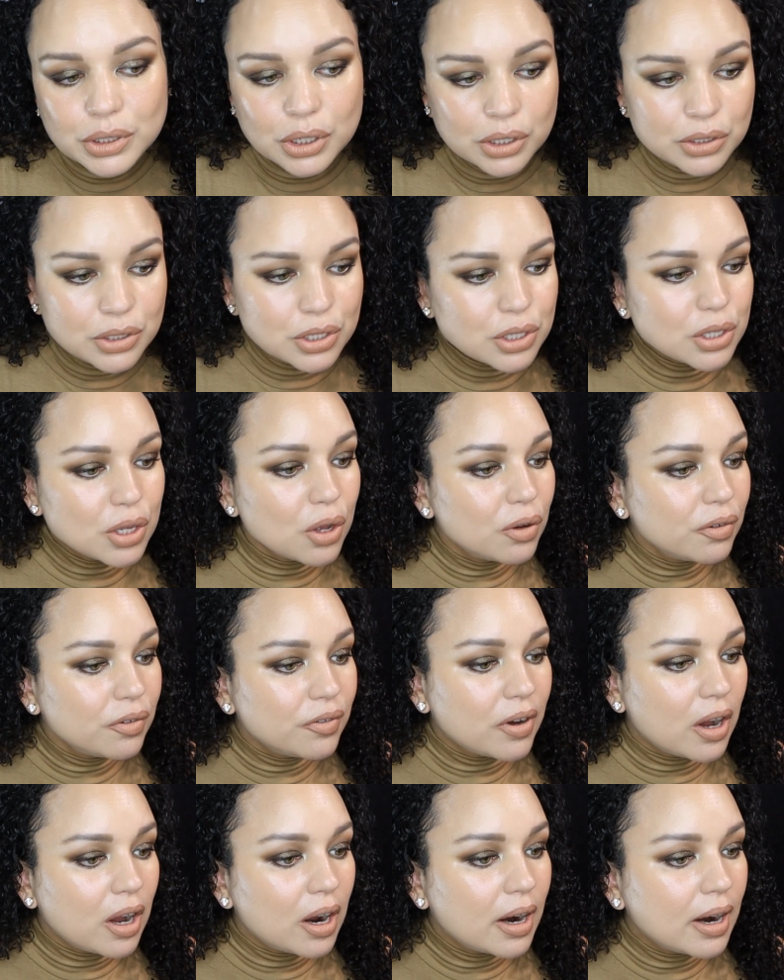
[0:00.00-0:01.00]
So
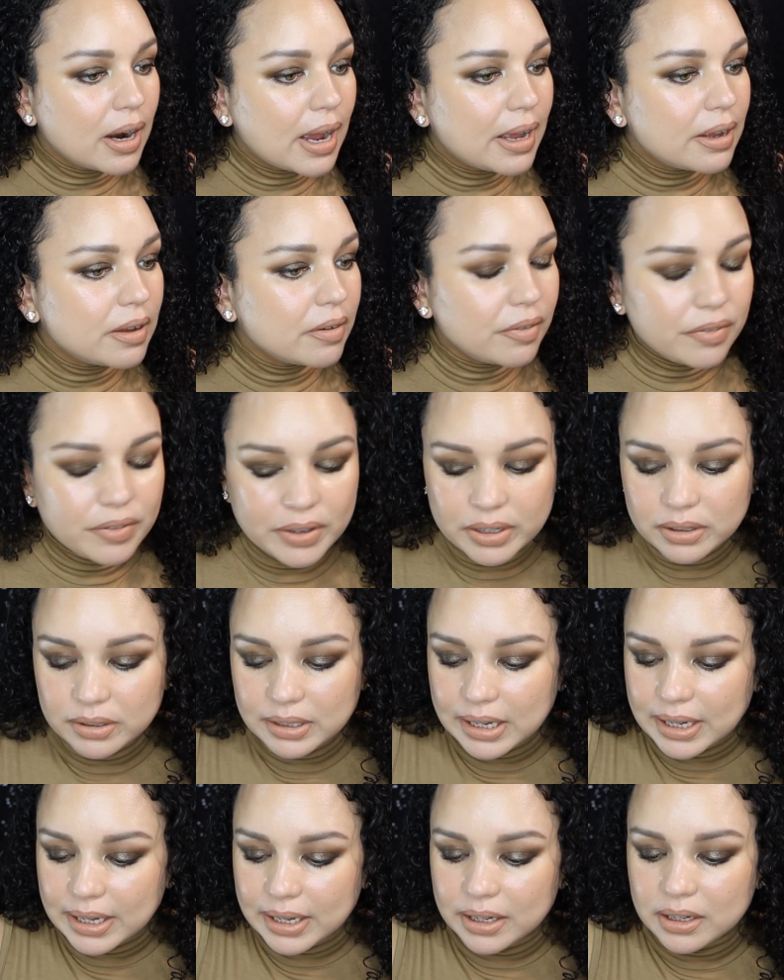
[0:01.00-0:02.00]
far, I feel
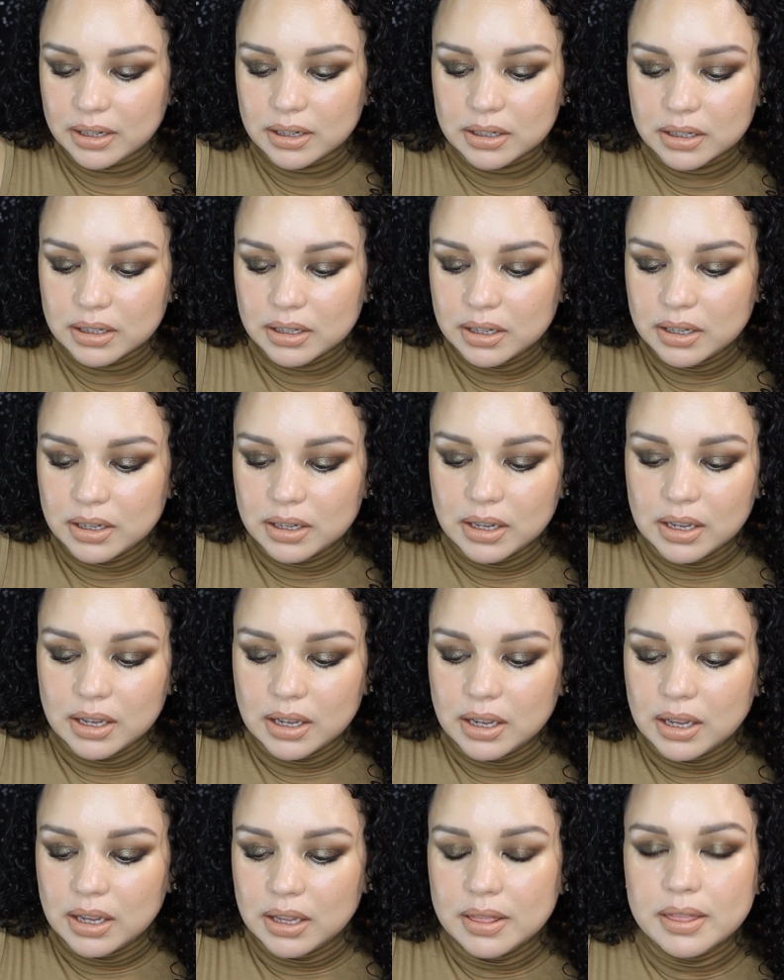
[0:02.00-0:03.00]
like
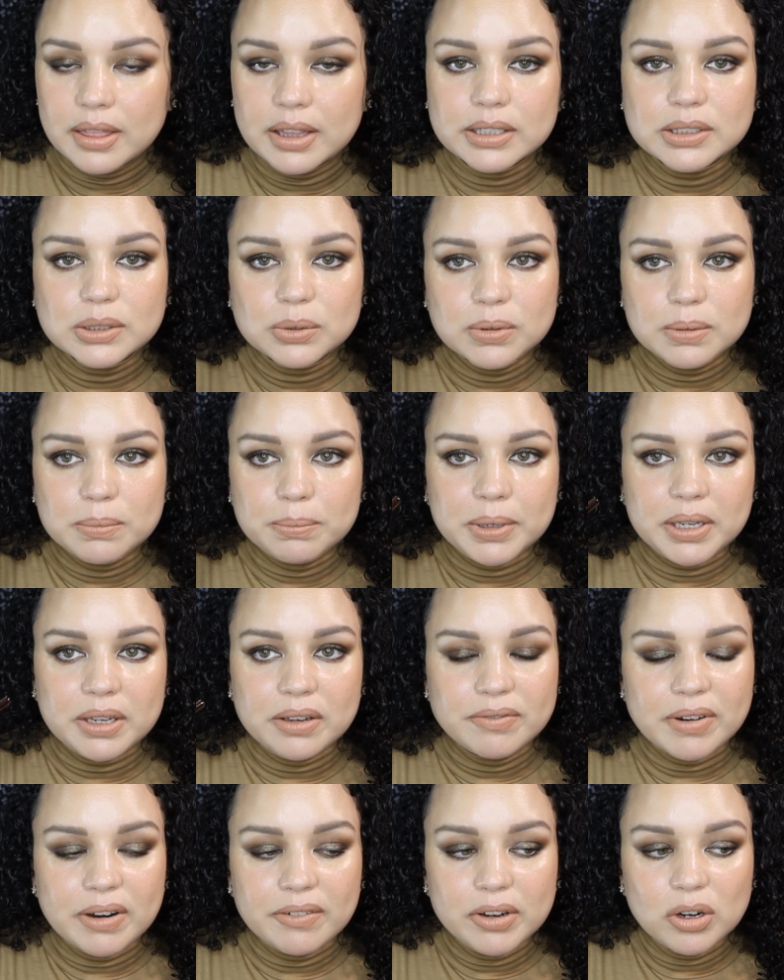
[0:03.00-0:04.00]
this would be
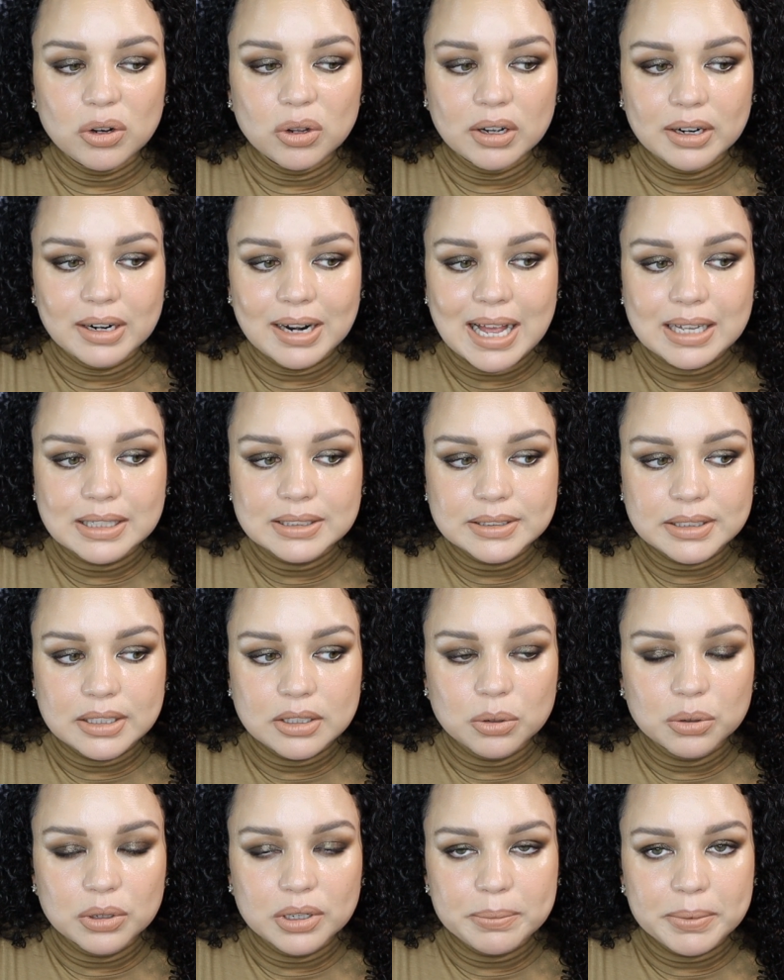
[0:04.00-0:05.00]
very long lasting,
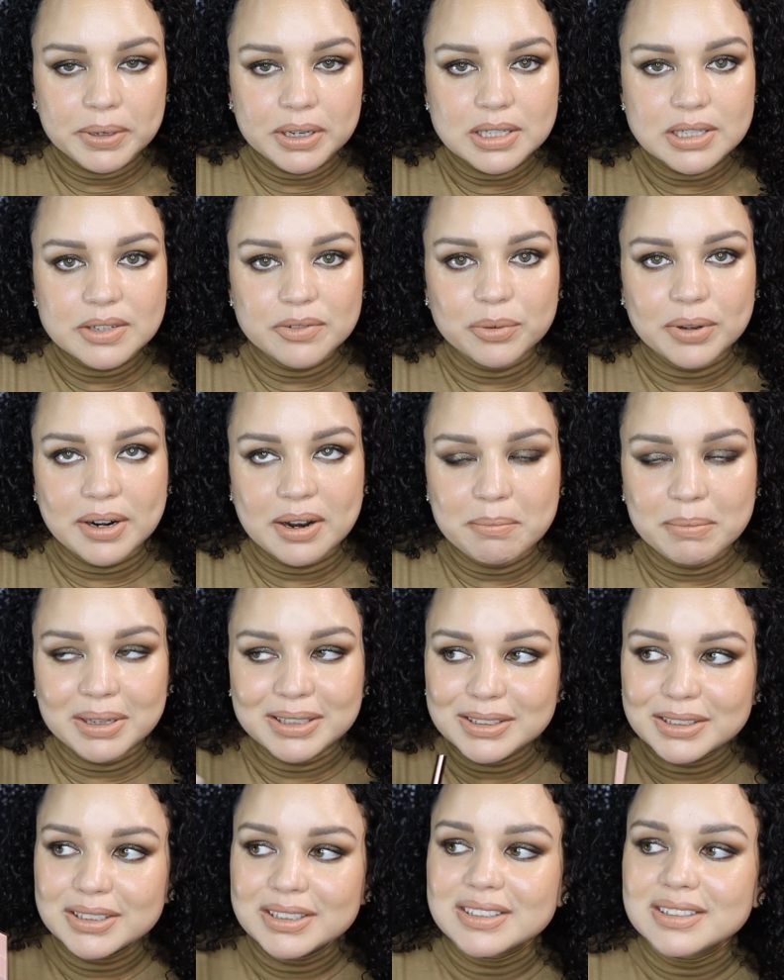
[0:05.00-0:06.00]
only because of what I
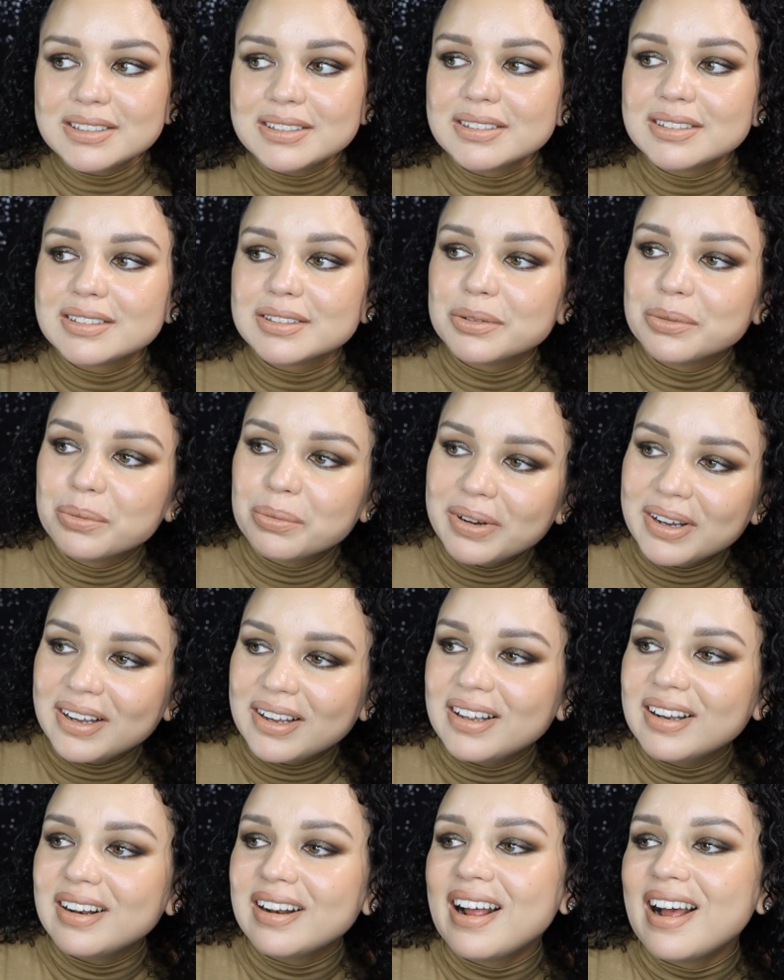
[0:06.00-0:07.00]
mentioned
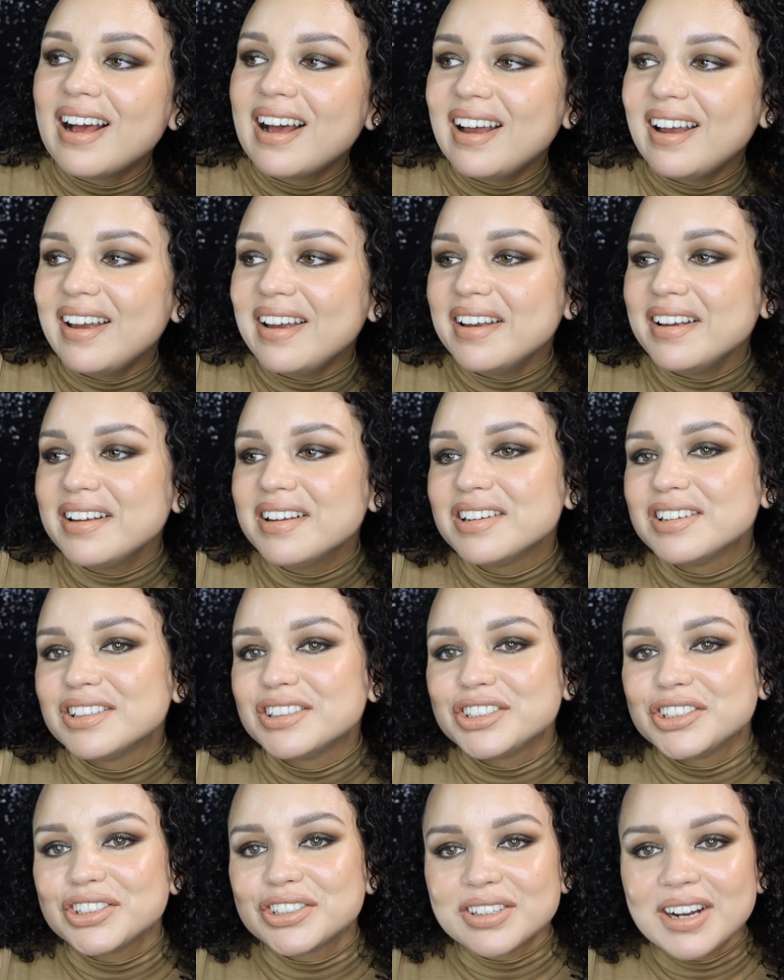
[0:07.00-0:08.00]
when I
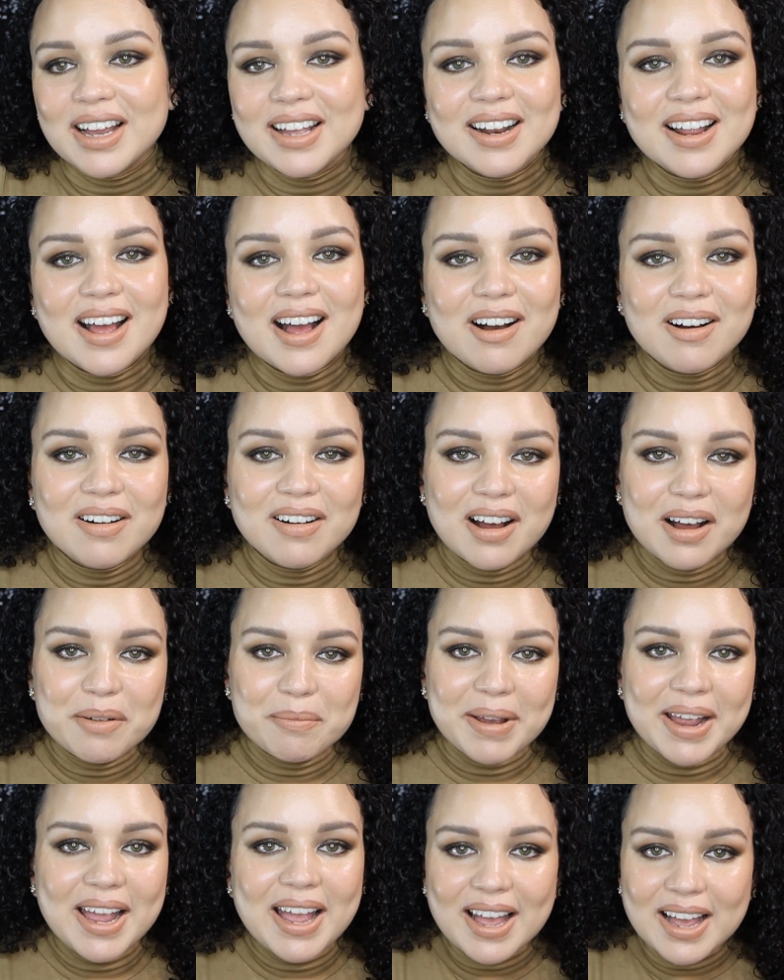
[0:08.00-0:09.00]
tried it out on
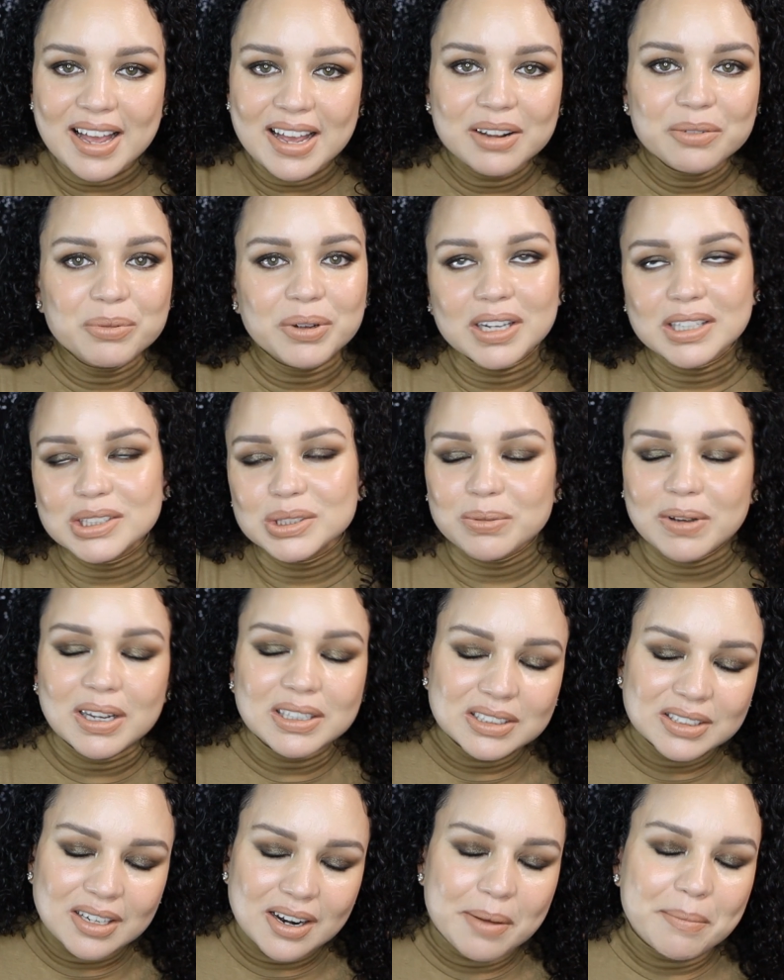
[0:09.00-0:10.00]
my hand, when I
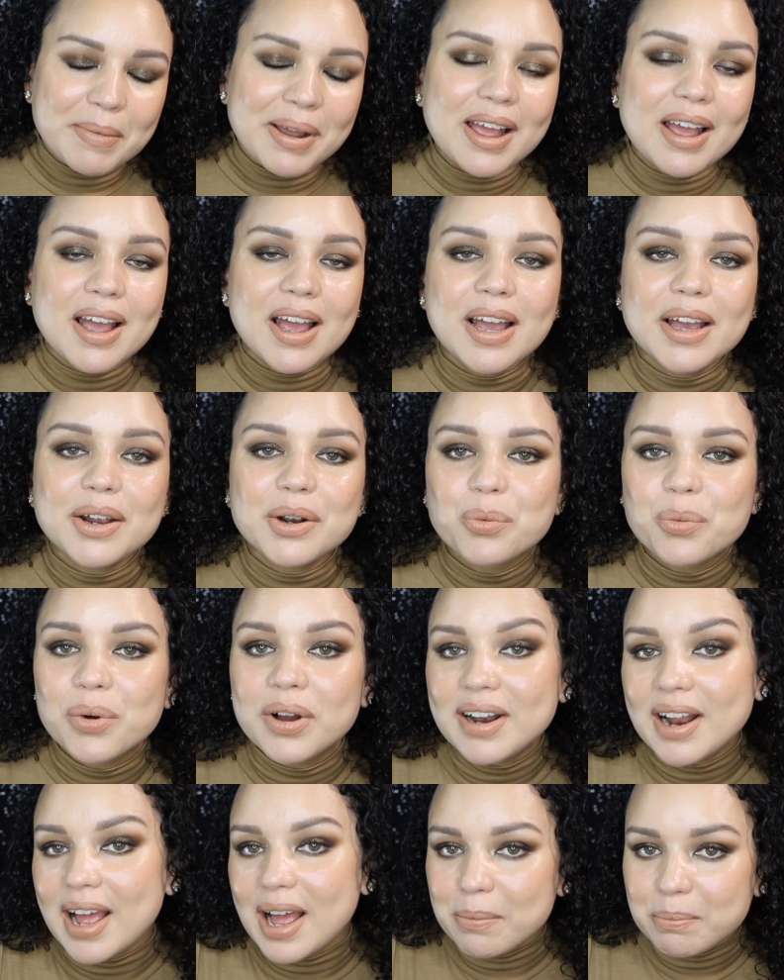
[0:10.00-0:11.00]
swatched it on my hand,
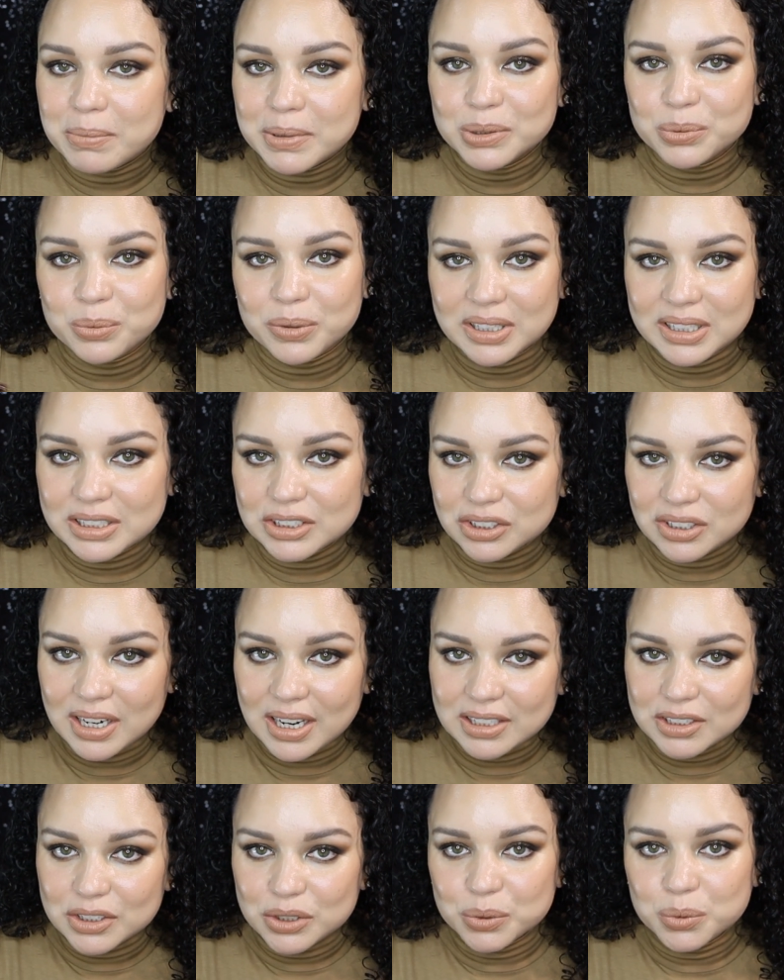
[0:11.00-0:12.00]
what happened when I
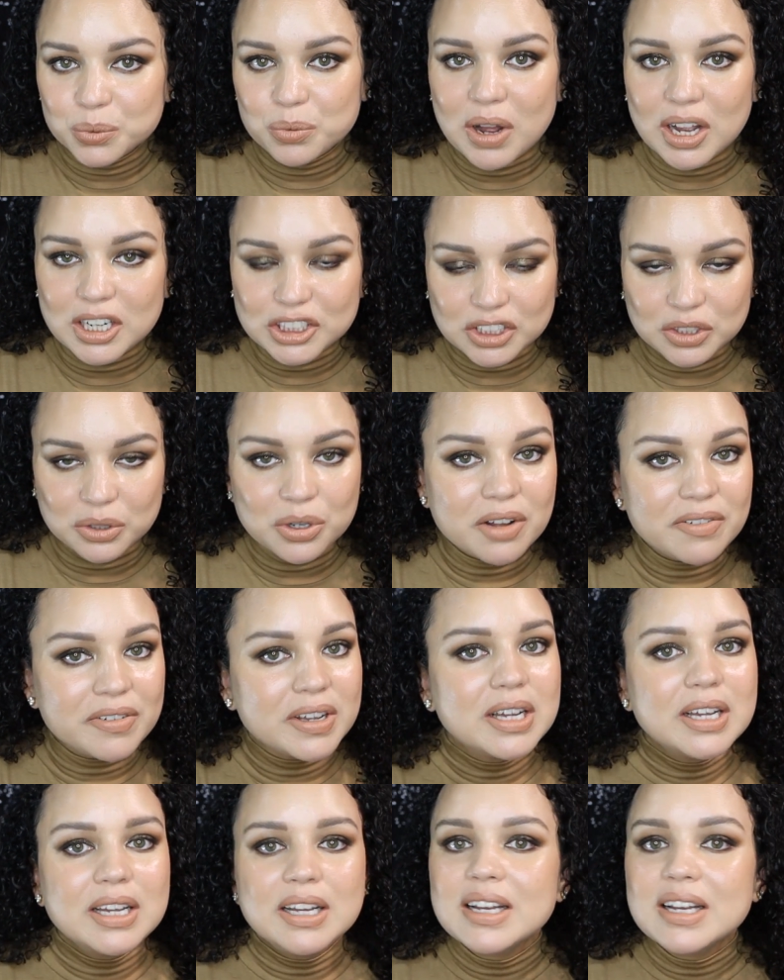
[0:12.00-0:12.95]
tried to wash it off.